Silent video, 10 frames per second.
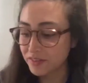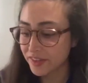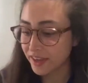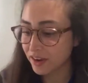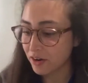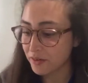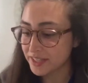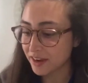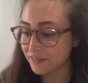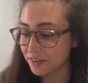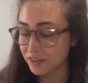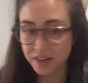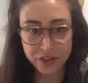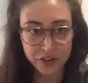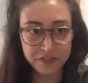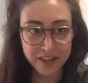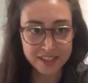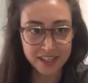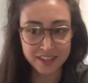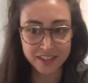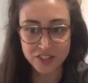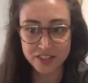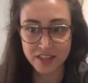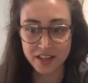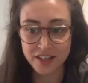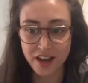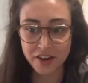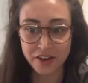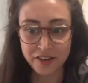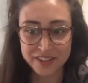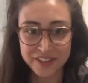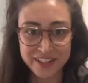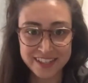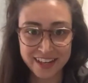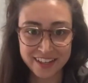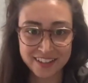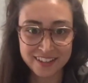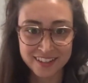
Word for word: they always have a look on their face like they just saw a taco and they're excited.